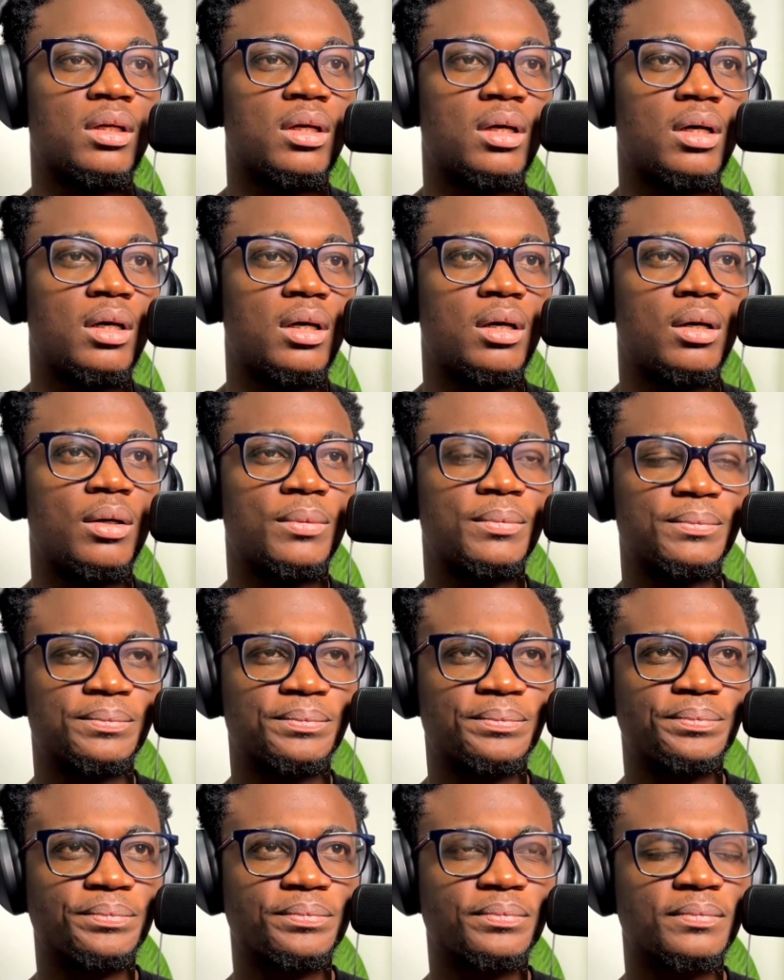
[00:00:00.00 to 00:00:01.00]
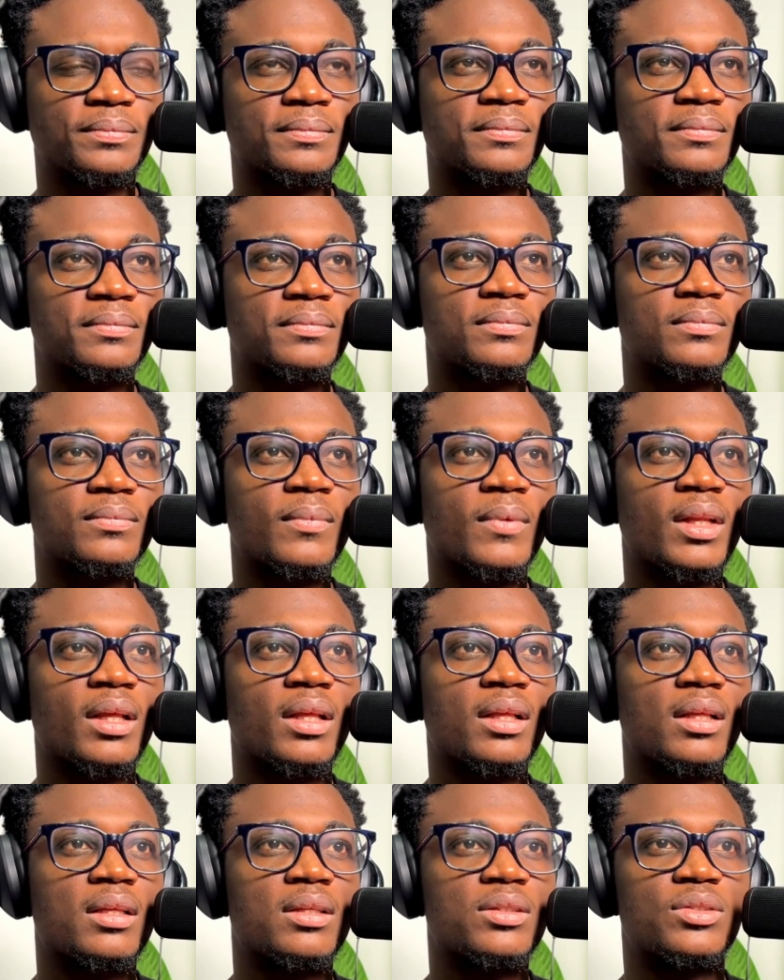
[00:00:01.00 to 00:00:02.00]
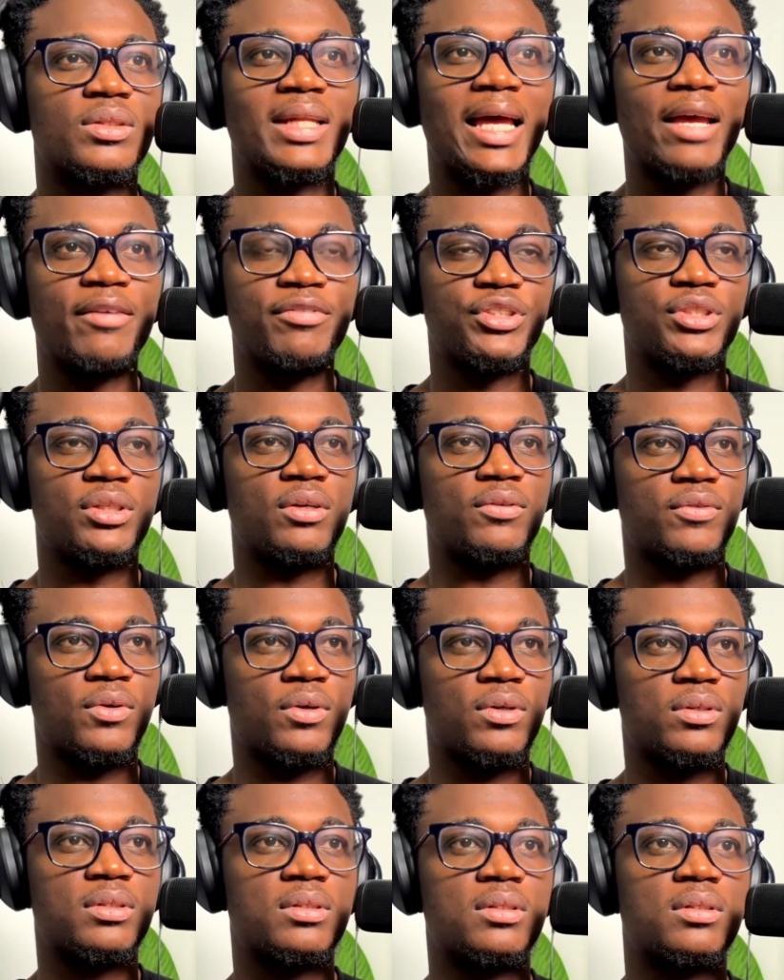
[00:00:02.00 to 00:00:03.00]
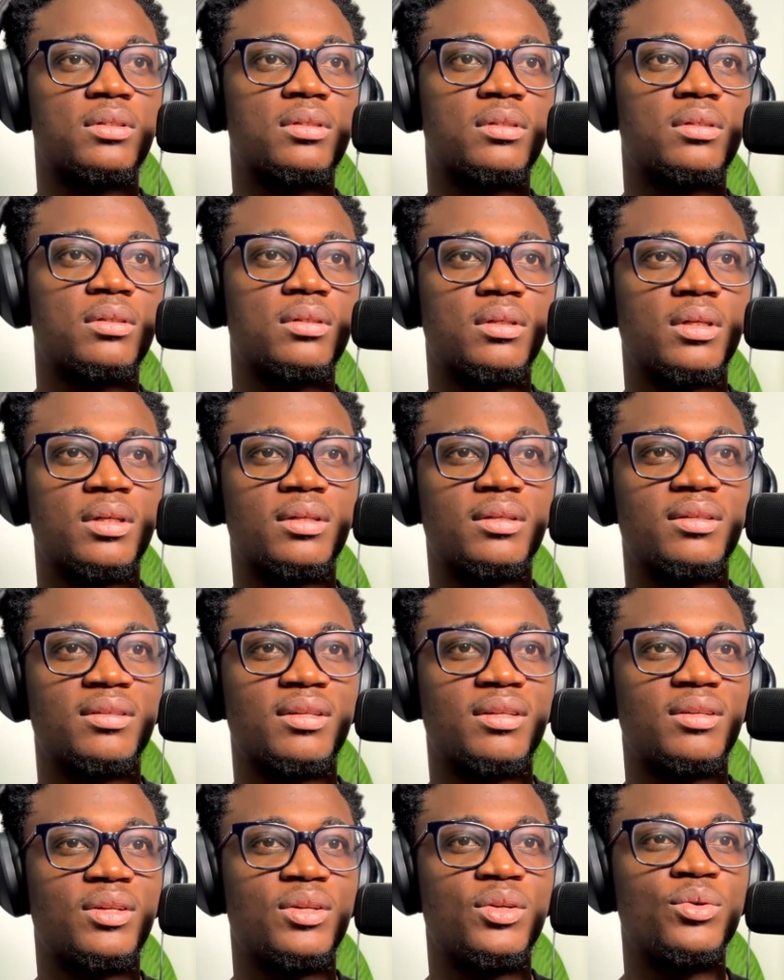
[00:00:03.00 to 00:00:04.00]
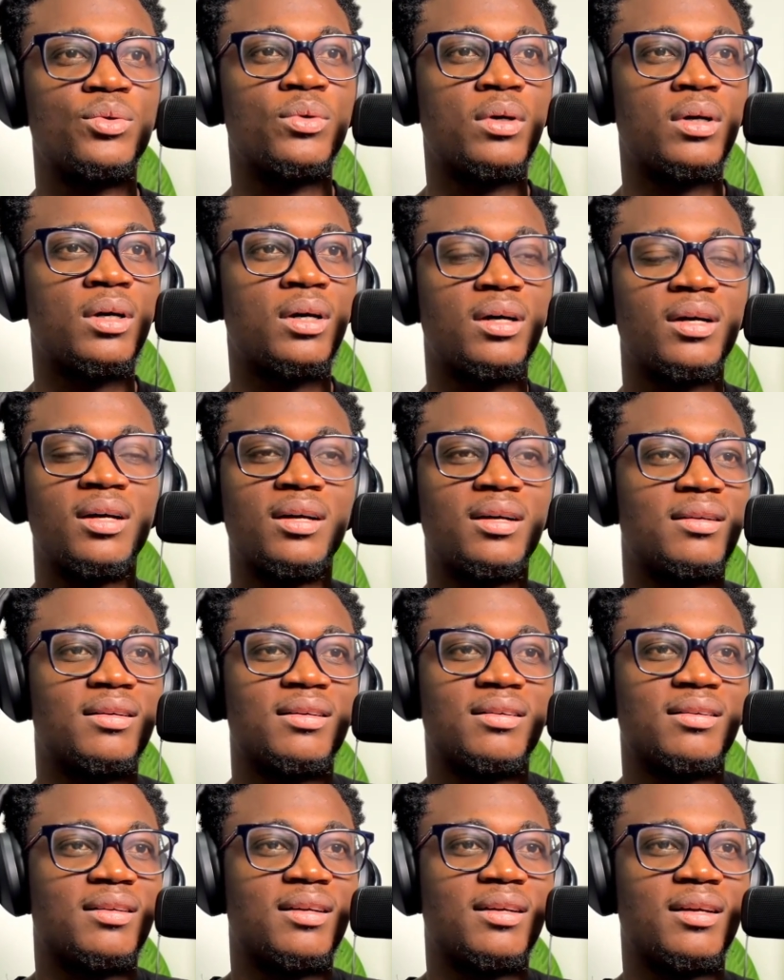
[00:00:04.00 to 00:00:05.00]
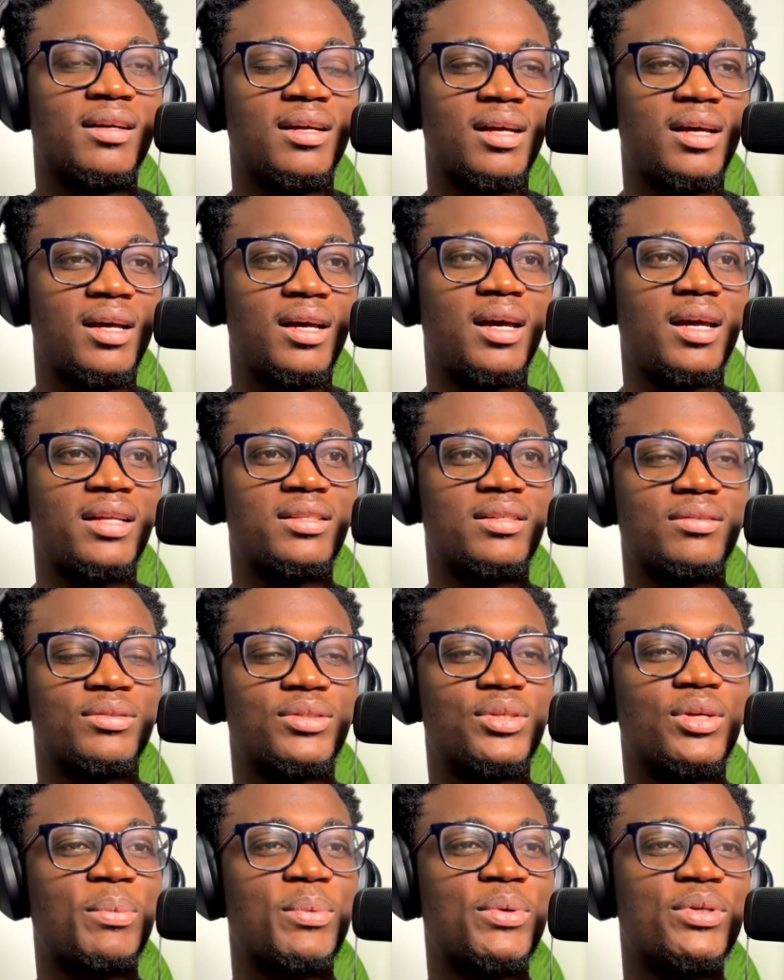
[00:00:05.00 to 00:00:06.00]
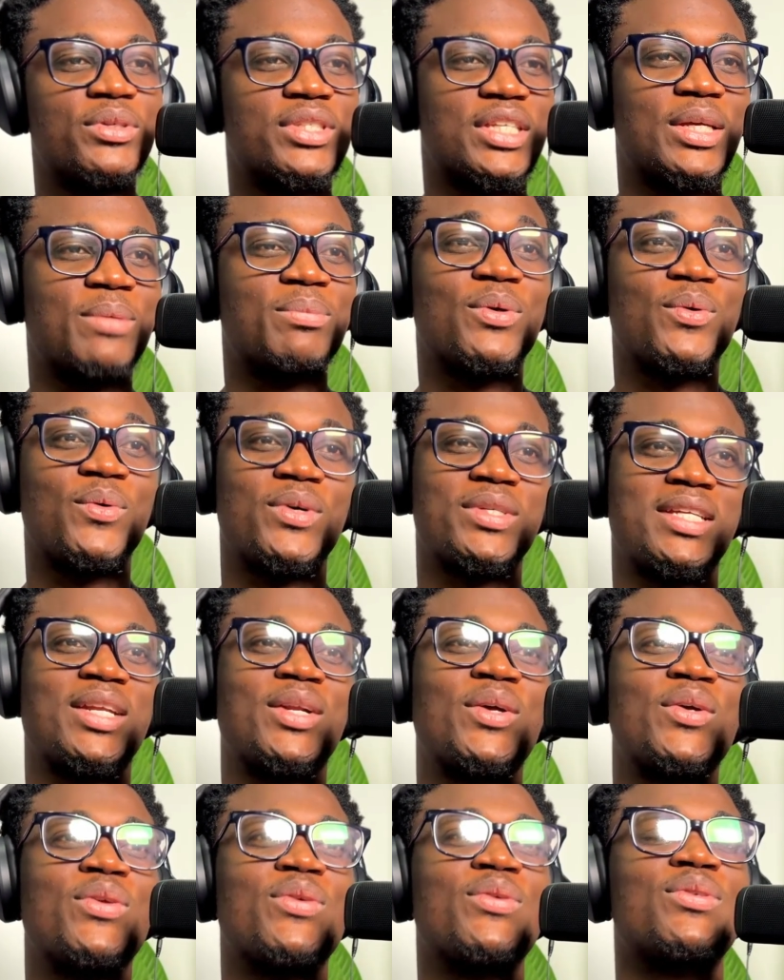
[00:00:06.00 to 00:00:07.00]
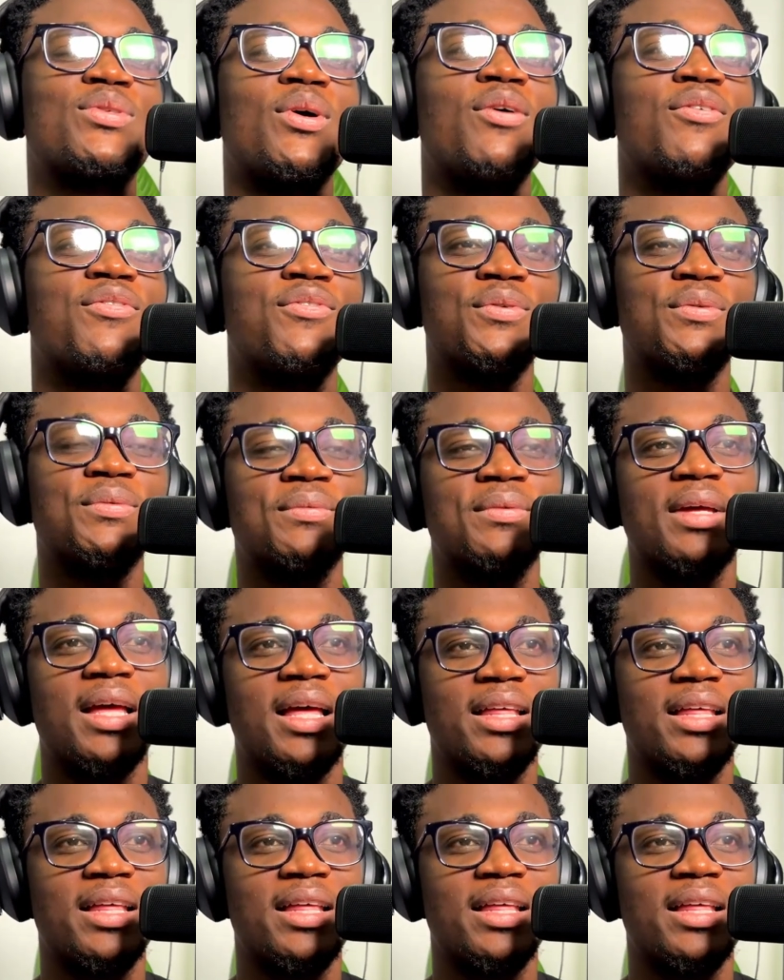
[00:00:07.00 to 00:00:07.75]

Um, so live share, of course, the Lua, So I'm going to skip the ones I don't use often.